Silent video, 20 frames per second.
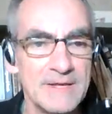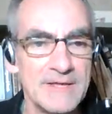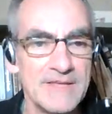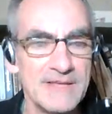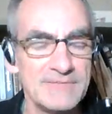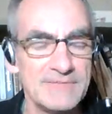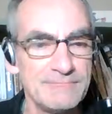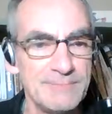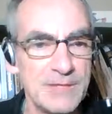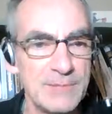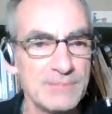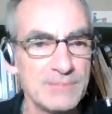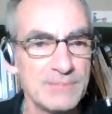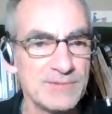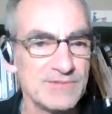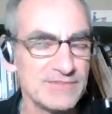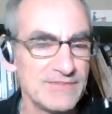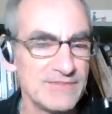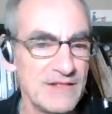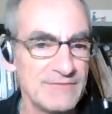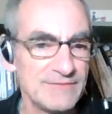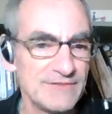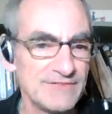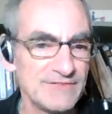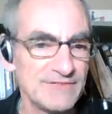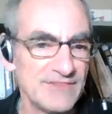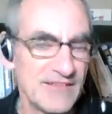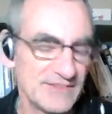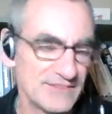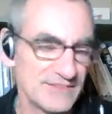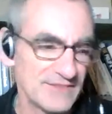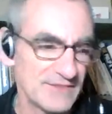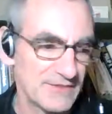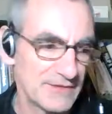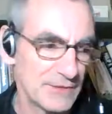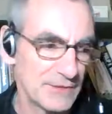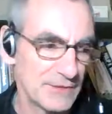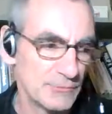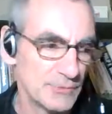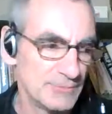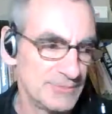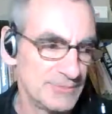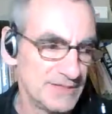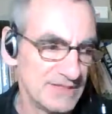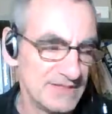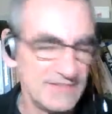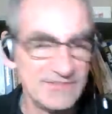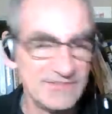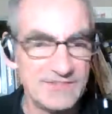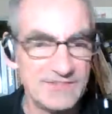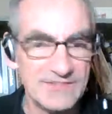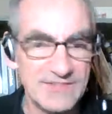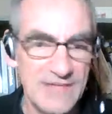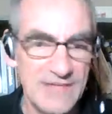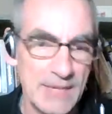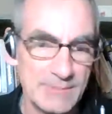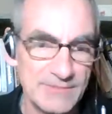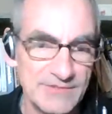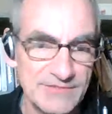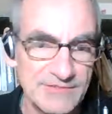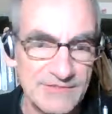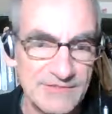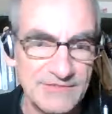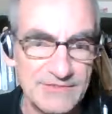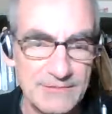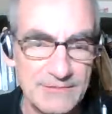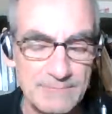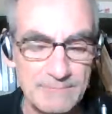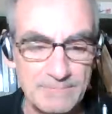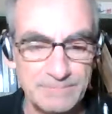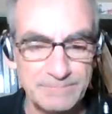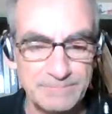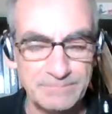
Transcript: if people self assess, it would be easy to game the system.